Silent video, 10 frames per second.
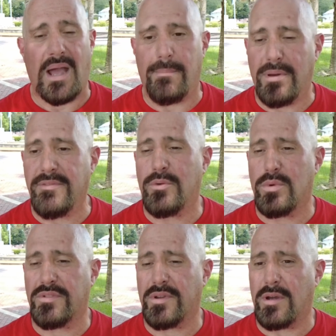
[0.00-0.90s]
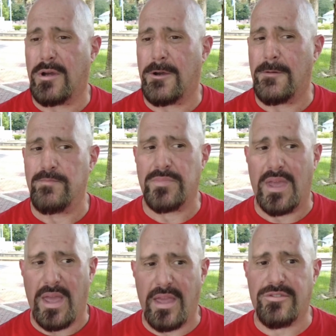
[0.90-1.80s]
I believe it was uh,
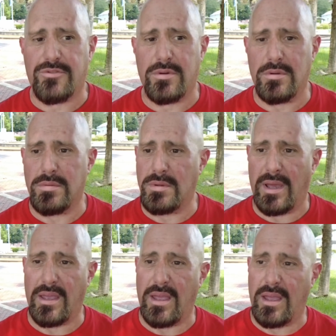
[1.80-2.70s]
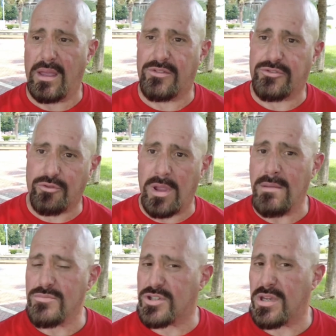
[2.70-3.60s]
extra, like
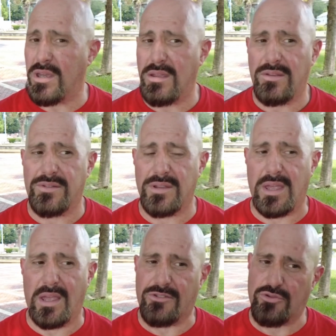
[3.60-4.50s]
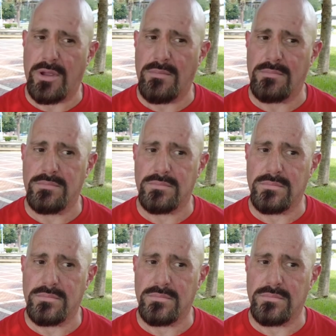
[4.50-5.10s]
extreme cheese, extreme,